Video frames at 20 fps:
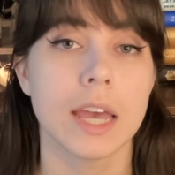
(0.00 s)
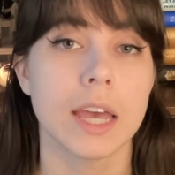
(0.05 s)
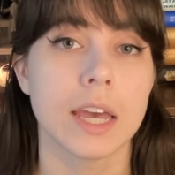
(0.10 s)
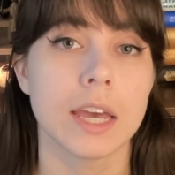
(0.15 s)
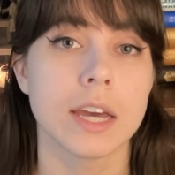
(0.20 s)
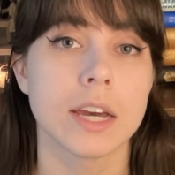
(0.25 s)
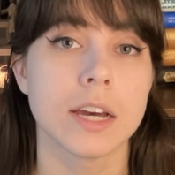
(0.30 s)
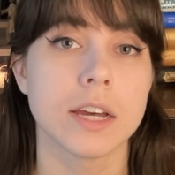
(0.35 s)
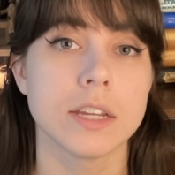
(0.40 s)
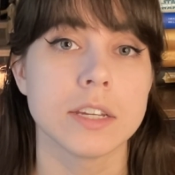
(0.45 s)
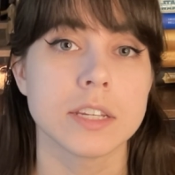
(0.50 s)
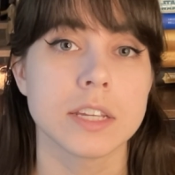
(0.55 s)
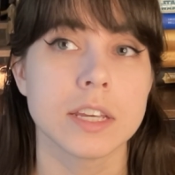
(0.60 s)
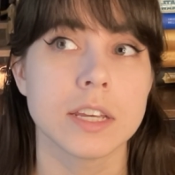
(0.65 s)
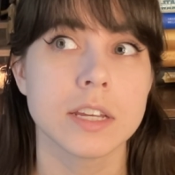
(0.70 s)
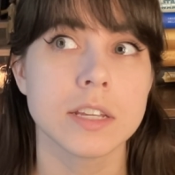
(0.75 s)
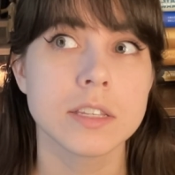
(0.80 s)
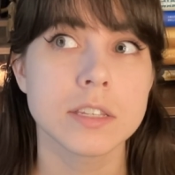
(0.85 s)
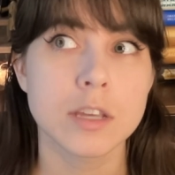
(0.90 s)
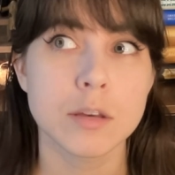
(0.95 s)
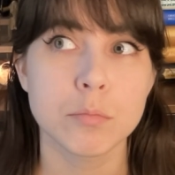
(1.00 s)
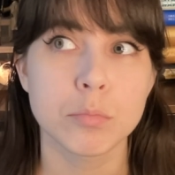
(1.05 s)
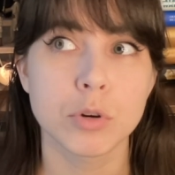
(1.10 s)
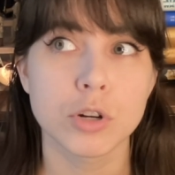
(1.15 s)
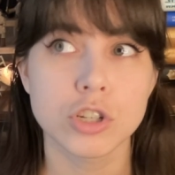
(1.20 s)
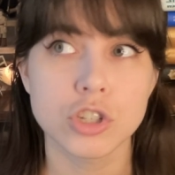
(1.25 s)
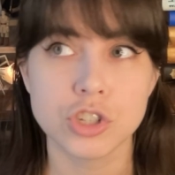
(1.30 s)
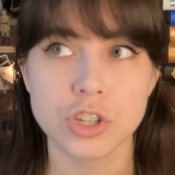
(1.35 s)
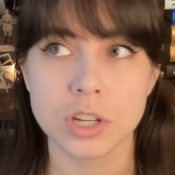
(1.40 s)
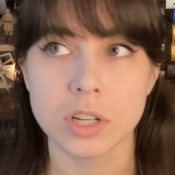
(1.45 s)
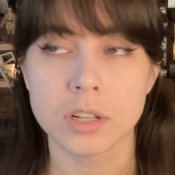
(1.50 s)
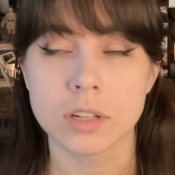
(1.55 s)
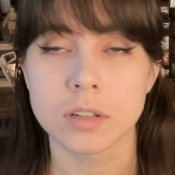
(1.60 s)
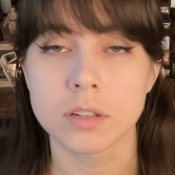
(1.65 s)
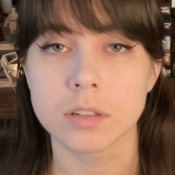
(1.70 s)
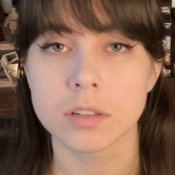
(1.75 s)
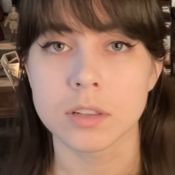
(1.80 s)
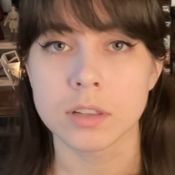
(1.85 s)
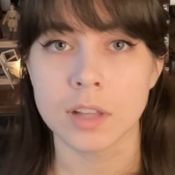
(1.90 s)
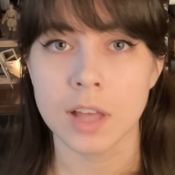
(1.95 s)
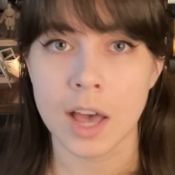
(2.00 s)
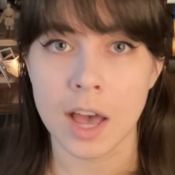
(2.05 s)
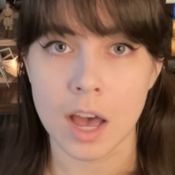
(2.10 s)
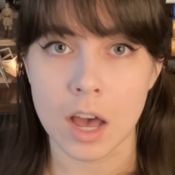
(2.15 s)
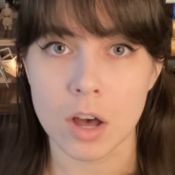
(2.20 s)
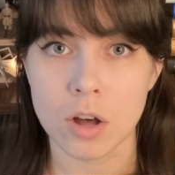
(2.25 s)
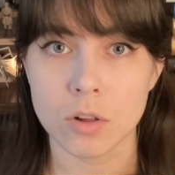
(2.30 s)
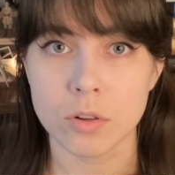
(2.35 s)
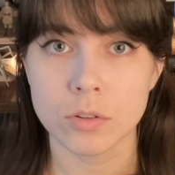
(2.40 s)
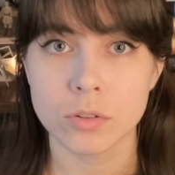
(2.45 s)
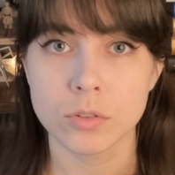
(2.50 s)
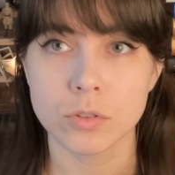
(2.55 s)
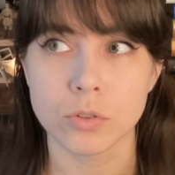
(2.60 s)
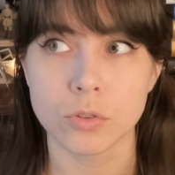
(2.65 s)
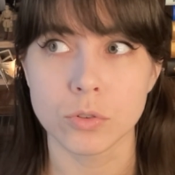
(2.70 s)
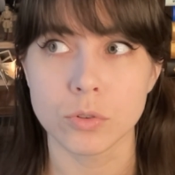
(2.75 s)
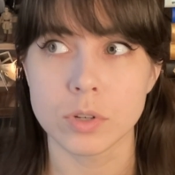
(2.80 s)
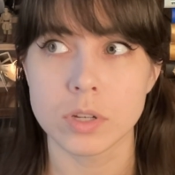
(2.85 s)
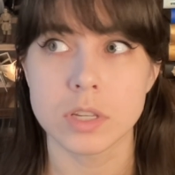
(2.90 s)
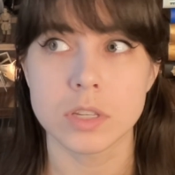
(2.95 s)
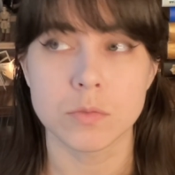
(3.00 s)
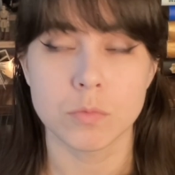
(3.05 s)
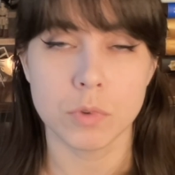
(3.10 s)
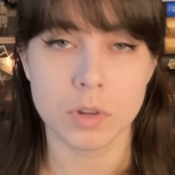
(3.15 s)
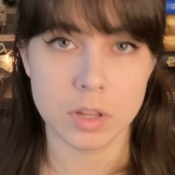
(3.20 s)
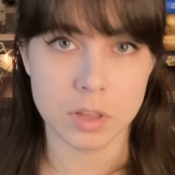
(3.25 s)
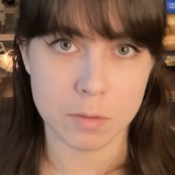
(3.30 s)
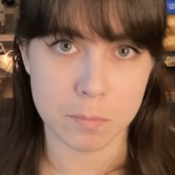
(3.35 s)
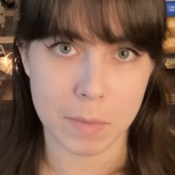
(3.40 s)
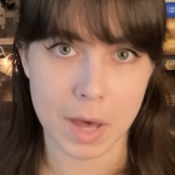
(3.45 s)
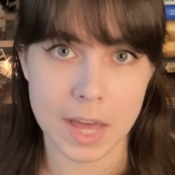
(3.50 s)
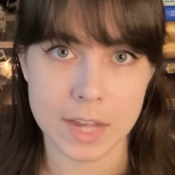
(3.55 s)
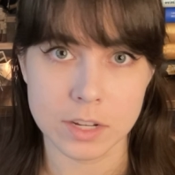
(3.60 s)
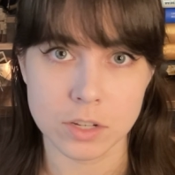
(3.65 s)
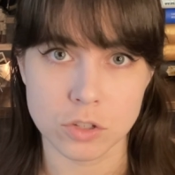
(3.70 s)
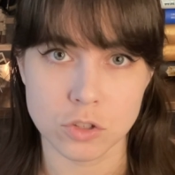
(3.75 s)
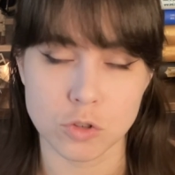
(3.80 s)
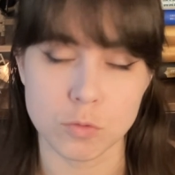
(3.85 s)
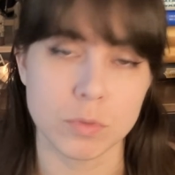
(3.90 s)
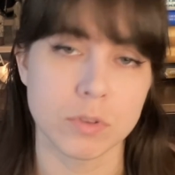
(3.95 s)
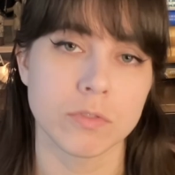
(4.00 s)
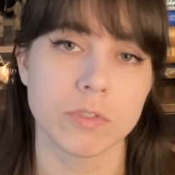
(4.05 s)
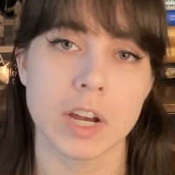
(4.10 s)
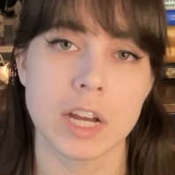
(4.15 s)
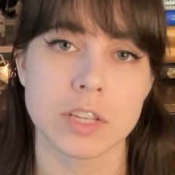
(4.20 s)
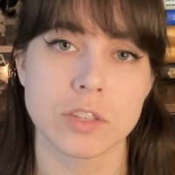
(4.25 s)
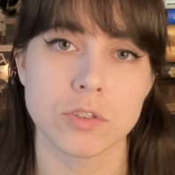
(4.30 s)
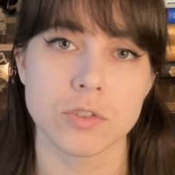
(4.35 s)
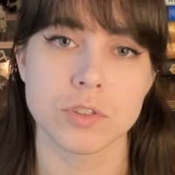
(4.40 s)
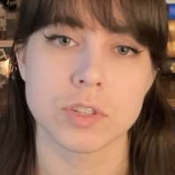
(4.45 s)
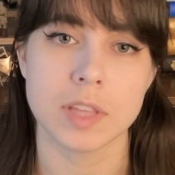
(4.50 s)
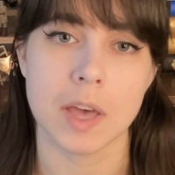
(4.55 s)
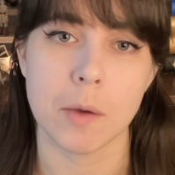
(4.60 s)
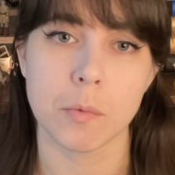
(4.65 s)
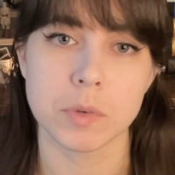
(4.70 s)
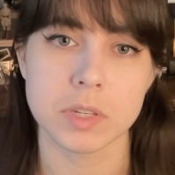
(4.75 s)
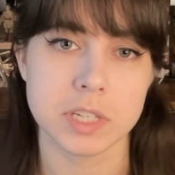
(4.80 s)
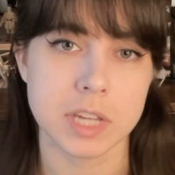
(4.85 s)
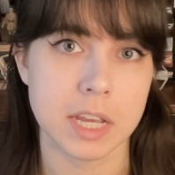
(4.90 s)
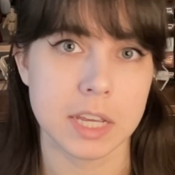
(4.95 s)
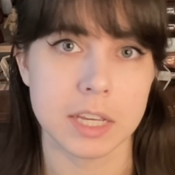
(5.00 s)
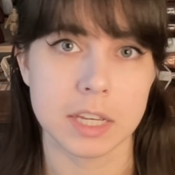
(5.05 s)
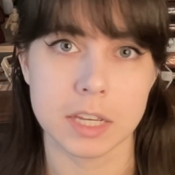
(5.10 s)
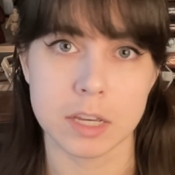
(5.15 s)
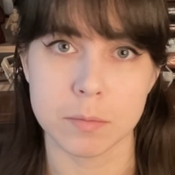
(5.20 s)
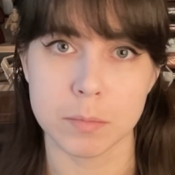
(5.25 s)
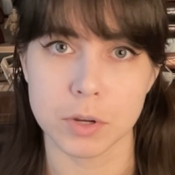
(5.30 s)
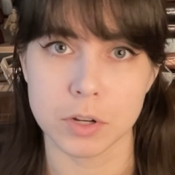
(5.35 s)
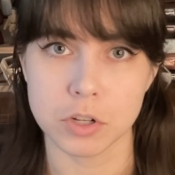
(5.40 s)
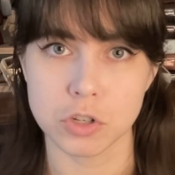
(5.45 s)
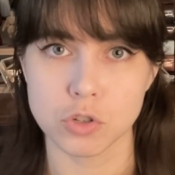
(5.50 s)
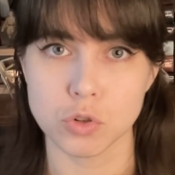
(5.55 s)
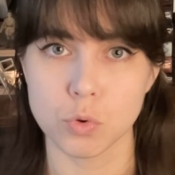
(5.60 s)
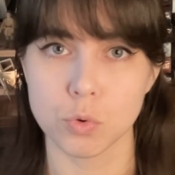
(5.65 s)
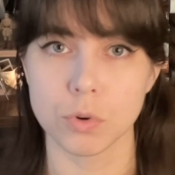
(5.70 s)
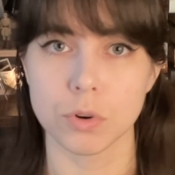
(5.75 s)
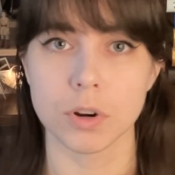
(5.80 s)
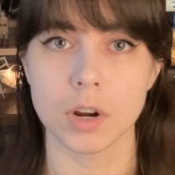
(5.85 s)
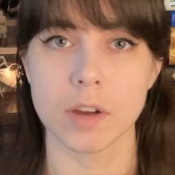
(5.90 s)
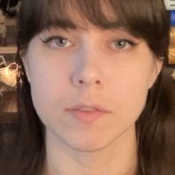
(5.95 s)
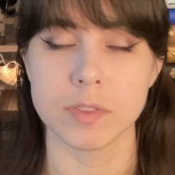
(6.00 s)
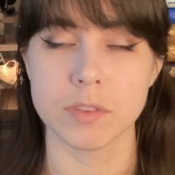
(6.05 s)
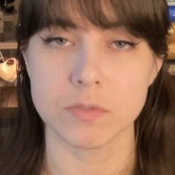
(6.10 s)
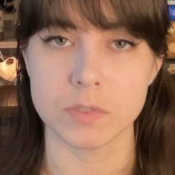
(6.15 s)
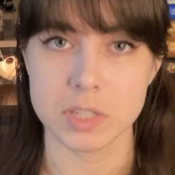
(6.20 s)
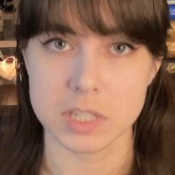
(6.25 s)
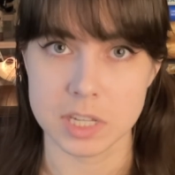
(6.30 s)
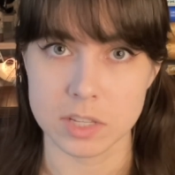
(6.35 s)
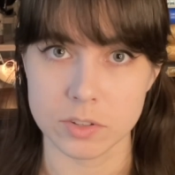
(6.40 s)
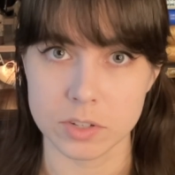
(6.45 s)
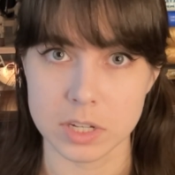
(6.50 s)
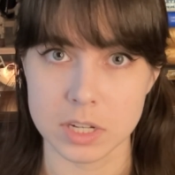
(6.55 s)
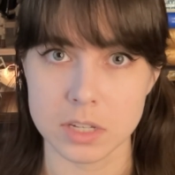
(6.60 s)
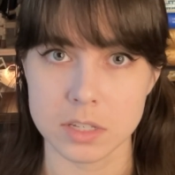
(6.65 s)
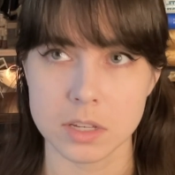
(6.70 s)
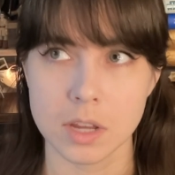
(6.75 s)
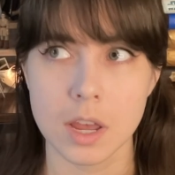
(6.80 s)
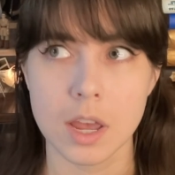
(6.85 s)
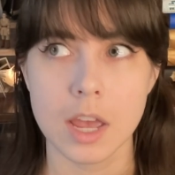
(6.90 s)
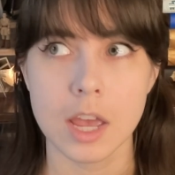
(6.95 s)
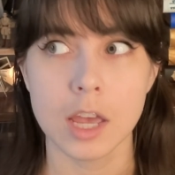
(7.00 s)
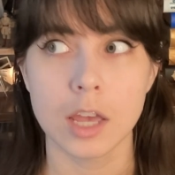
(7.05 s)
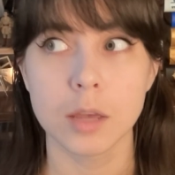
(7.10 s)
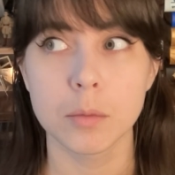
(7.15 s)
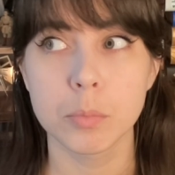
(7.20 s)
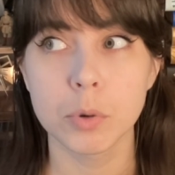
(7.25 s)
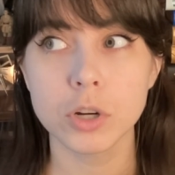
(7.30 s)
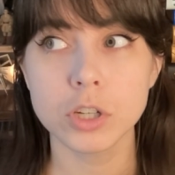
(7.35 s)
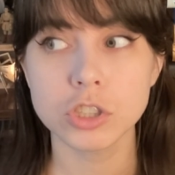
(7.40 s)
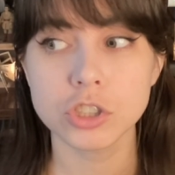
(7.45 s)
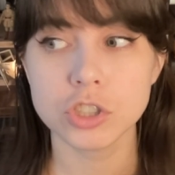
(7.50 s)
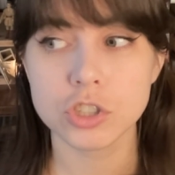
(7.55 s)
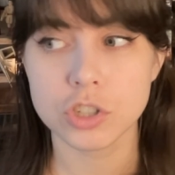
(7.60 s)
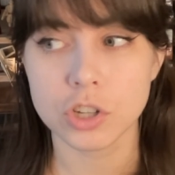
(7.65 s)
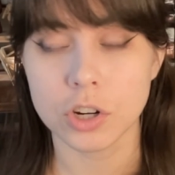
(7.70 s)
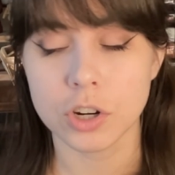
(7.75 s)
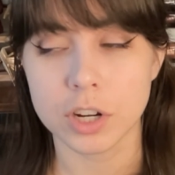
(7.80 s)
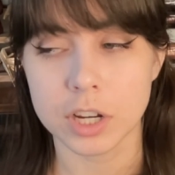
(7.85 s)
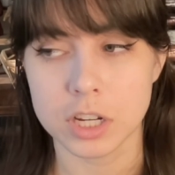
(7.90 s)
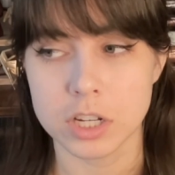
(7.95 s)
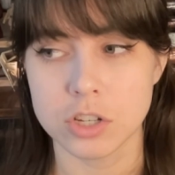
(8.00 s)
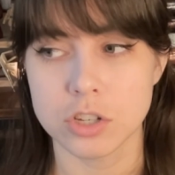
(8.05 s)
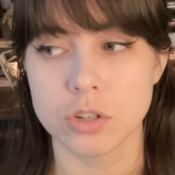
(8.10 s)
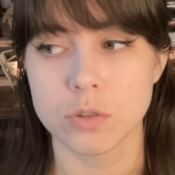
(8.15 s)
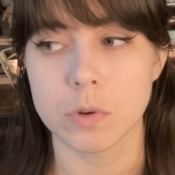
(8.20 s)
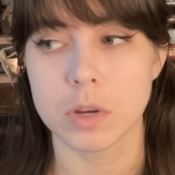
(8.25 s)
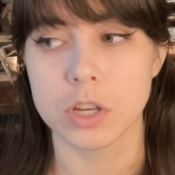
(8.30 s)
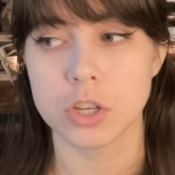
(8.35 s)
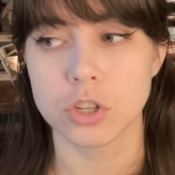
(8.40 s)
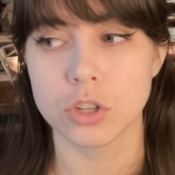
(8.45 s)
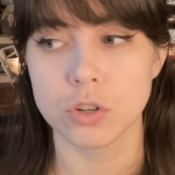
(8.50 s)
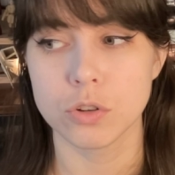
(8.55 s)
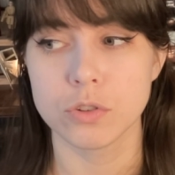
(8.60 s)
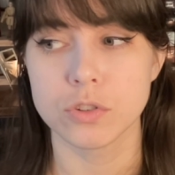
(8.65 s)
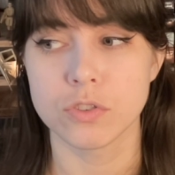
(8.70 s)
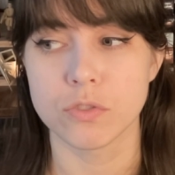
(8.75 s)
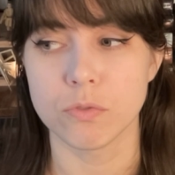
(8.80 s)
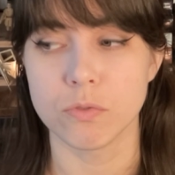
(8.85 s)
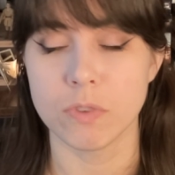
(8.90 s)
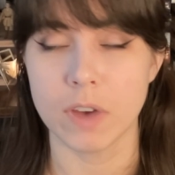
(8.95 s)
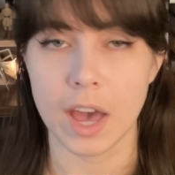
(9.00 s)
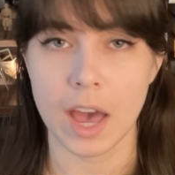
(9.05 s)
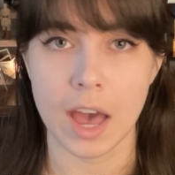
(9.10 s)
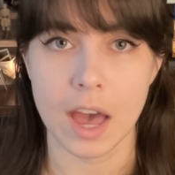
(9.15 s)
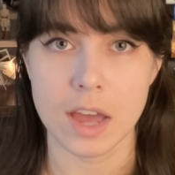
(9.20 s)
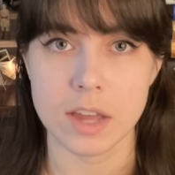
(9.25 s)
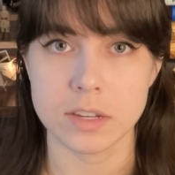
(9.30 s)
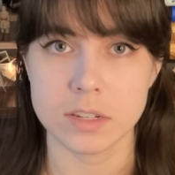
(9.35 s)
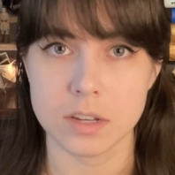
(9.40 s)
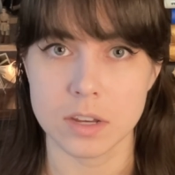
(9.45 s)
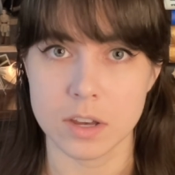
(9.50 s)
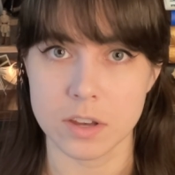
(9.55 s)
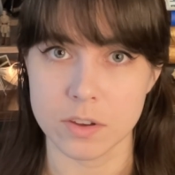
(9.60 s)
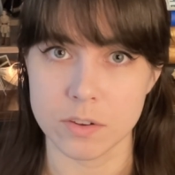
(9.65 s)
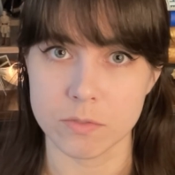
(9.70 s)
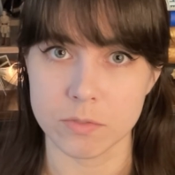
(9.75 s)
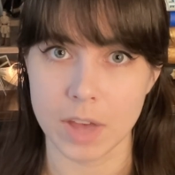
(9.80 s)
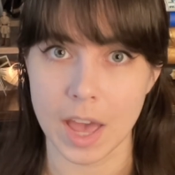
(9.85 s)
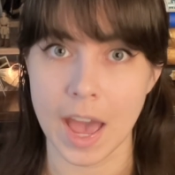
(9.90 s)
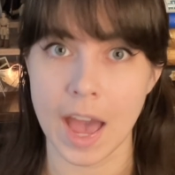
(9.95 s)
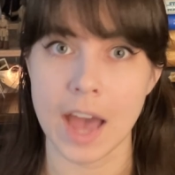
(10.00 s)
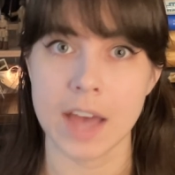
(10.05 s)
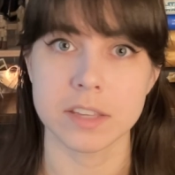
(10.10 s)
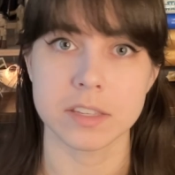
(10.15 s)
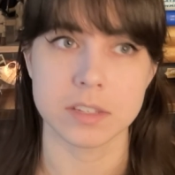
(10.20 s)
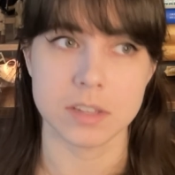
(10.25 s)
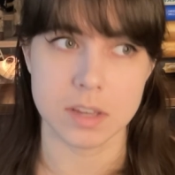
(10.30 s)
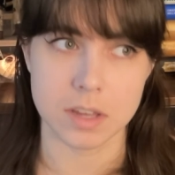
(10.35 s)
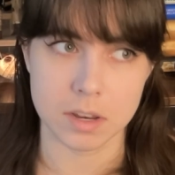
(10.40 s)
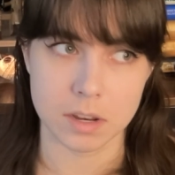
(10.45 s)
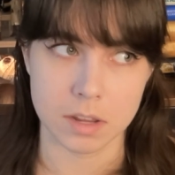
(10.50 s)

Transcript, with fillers: And he ends up pushing Lal, who is one of the mining supervisors that was taking him on a tour of the facilities. He pushes her into a huge vat of acid